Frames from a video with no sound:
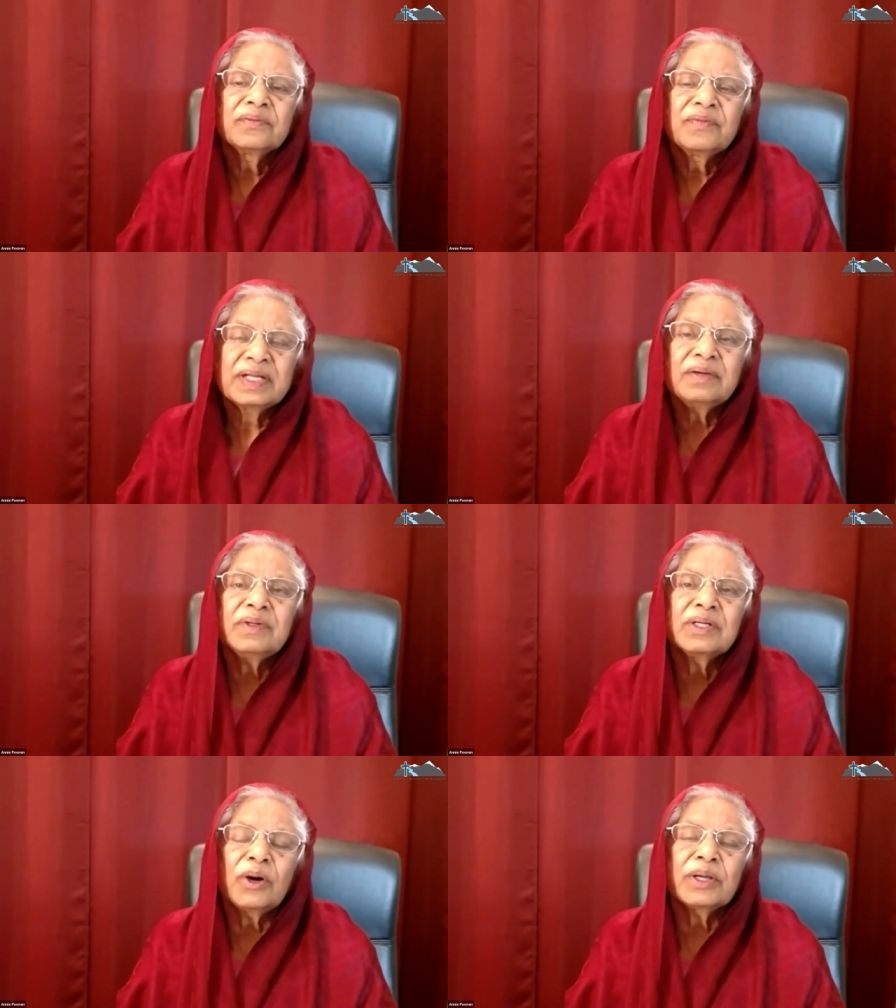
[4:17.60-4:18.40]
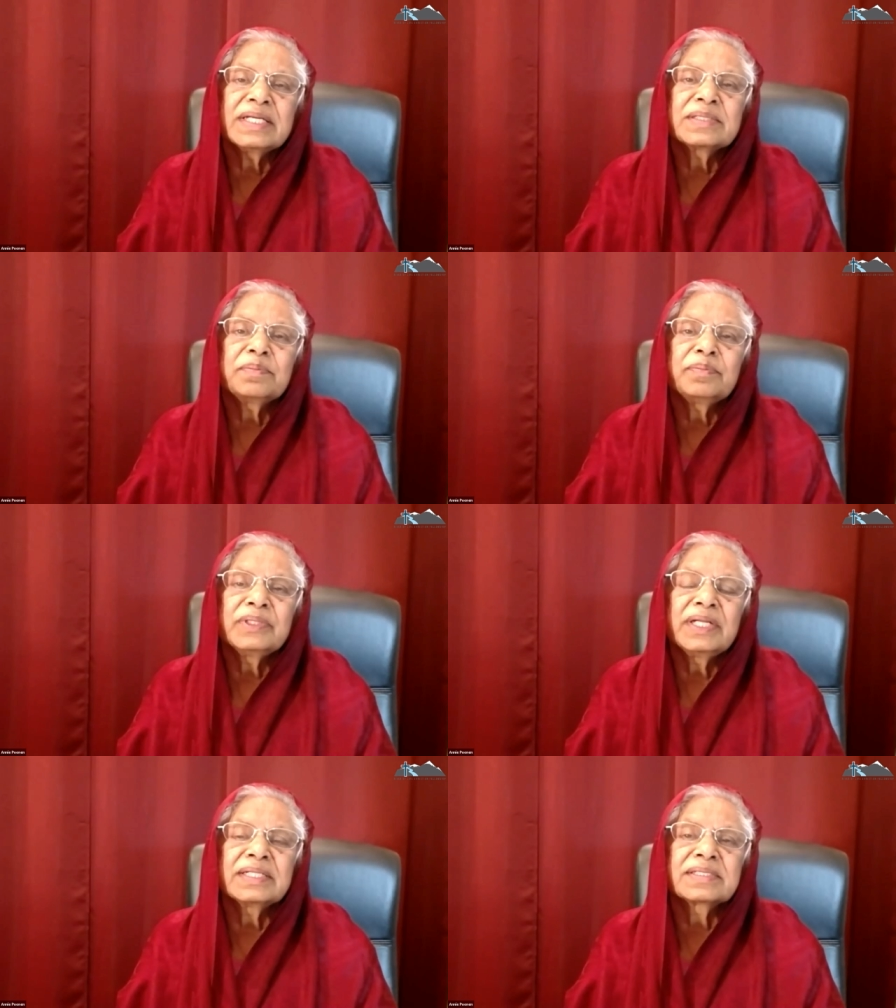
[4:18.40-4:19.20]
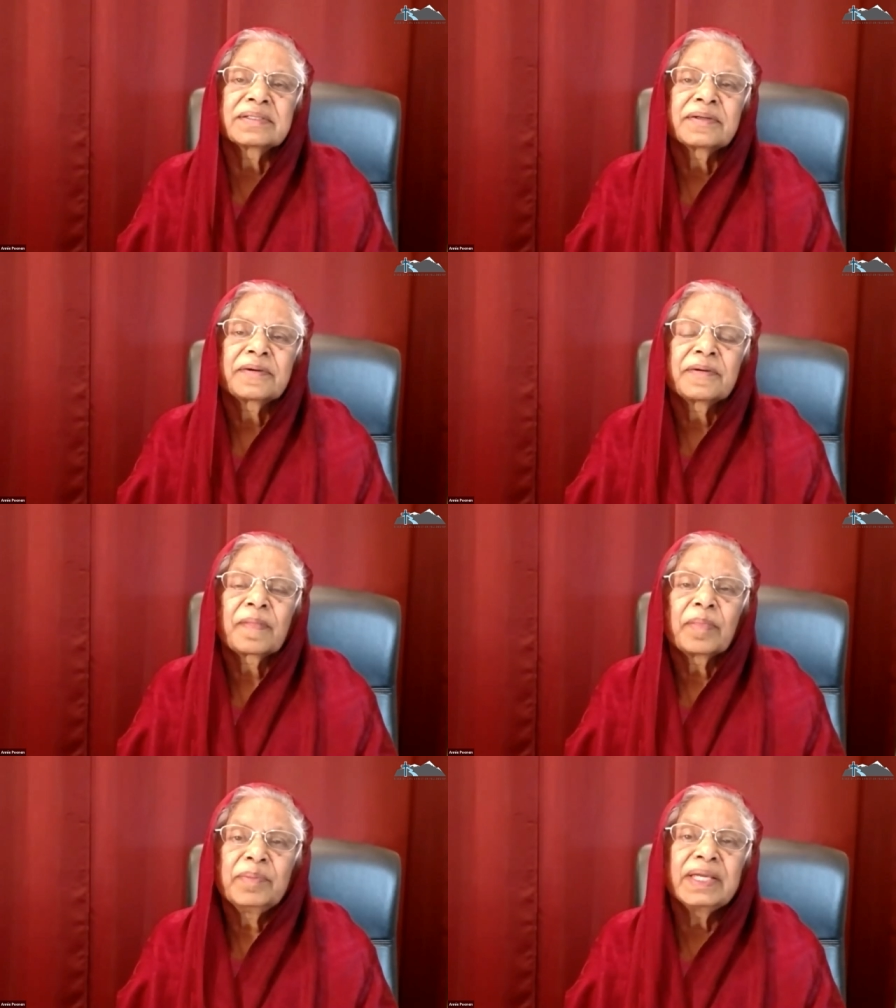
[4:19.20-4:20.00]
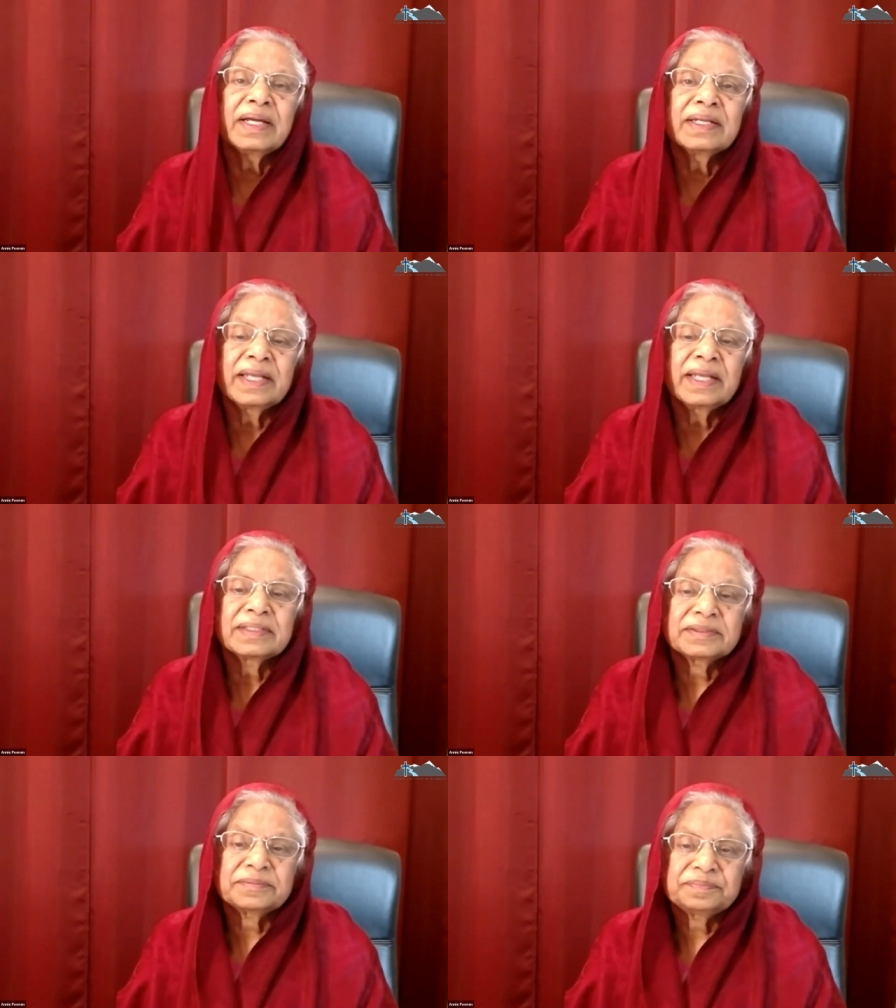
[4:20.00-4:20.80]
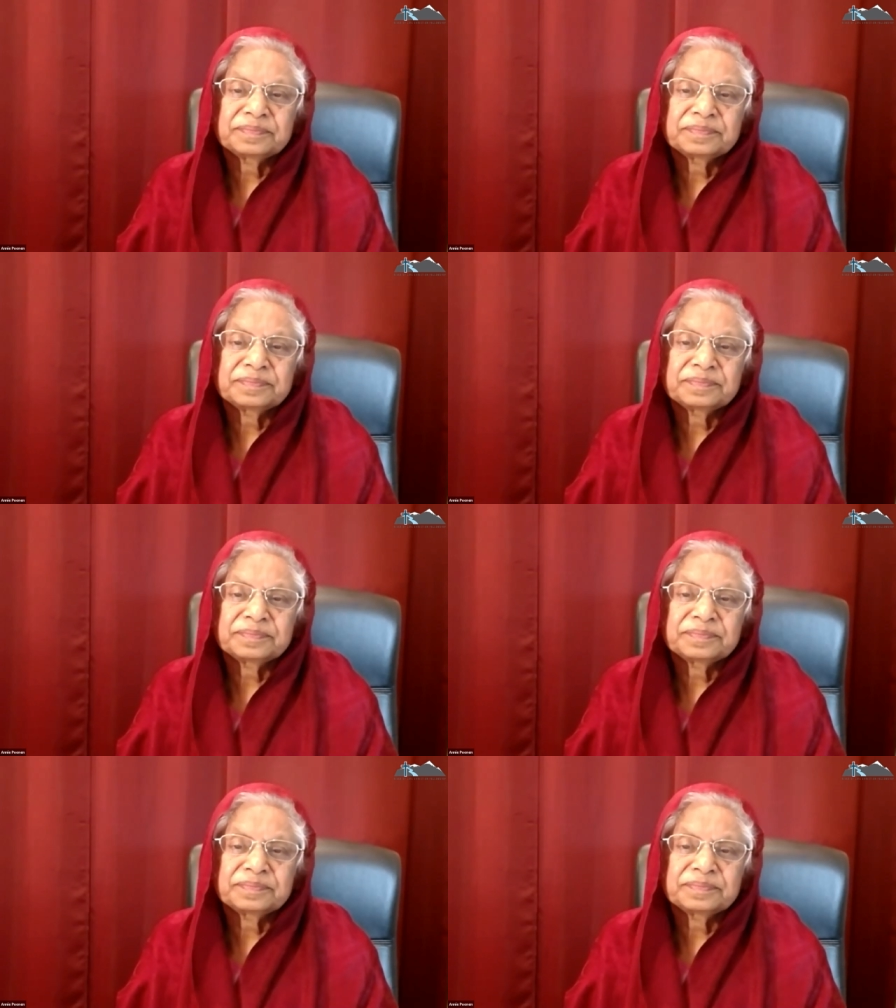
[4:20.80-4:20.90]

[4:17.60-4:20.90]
wherever God has put us, be content.